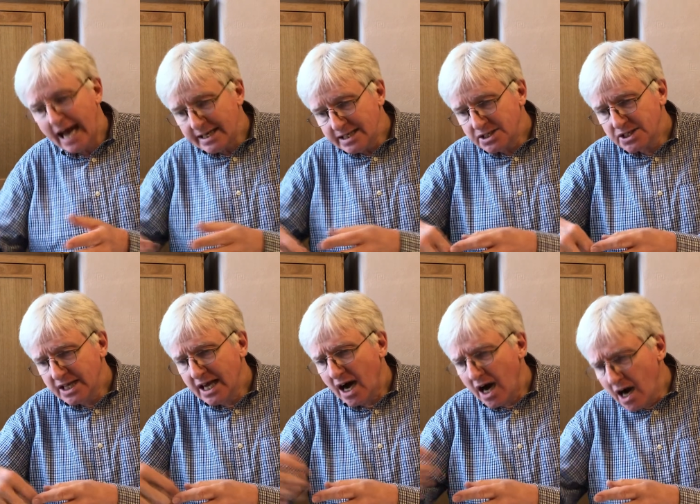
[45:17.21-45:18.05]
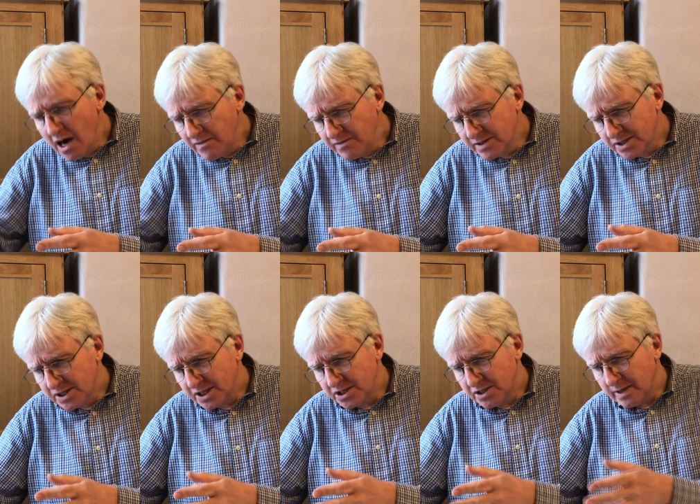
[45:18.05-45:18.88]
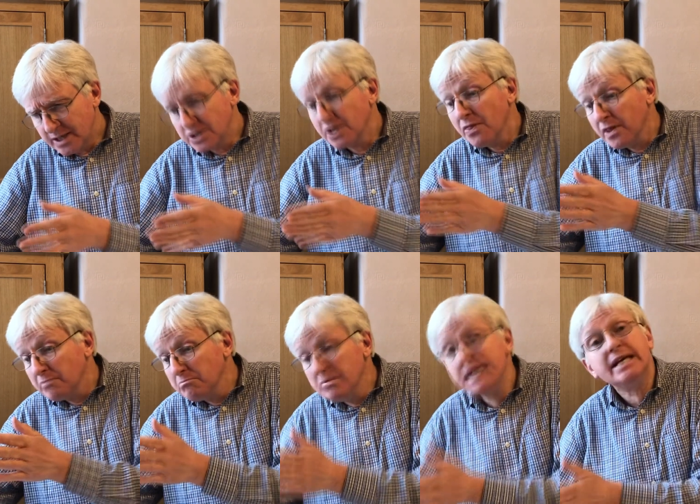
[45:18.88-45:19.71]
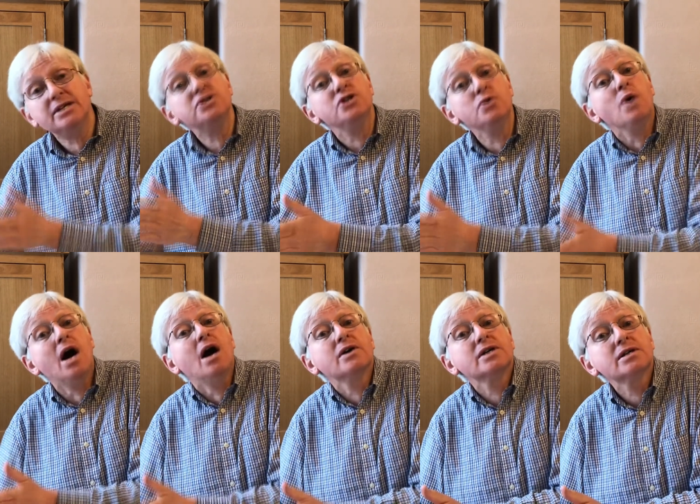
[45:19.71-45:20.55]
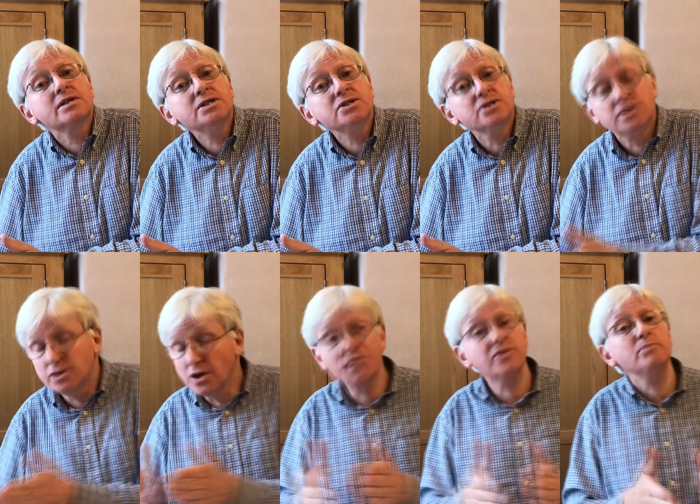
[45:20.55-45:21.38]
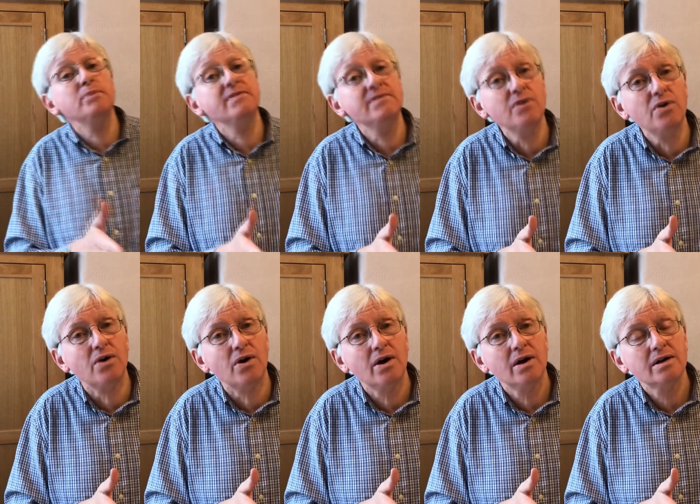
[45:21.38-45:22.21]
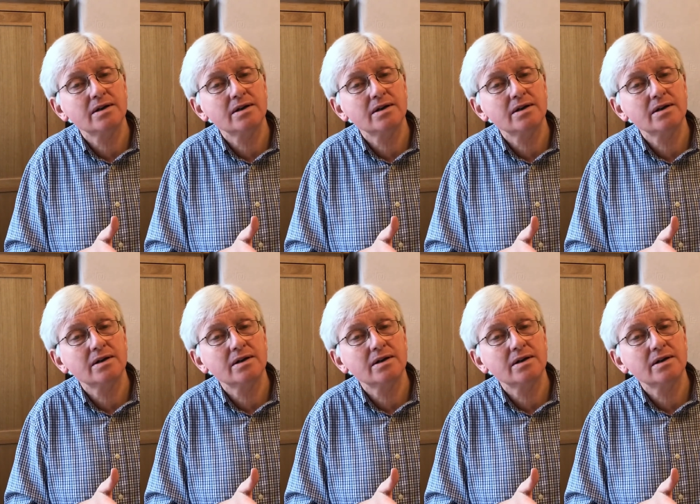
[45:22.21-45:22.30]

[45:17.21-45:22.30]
And it's the after situation that means you are a Christian, not the before.